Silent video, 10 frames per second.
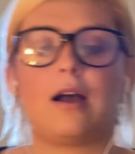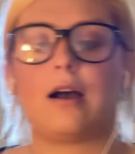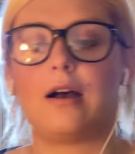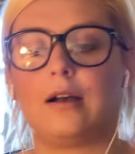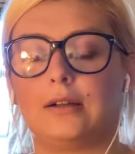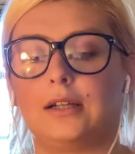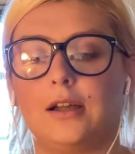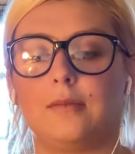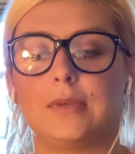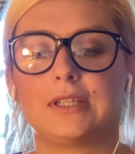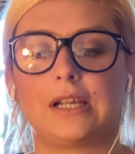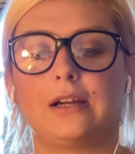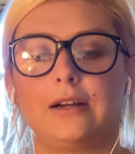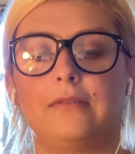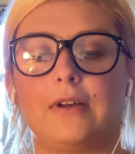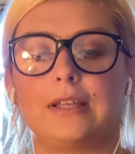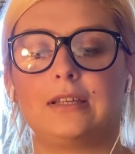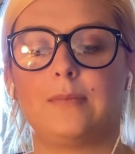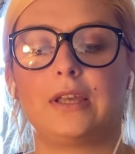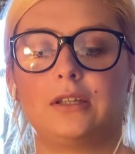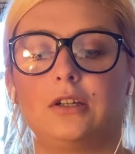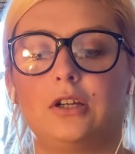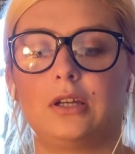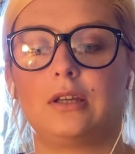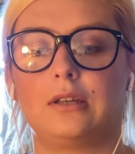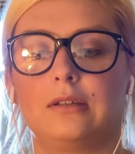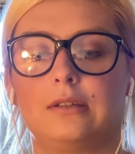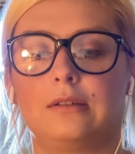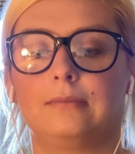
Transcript: Let's clarify these messages.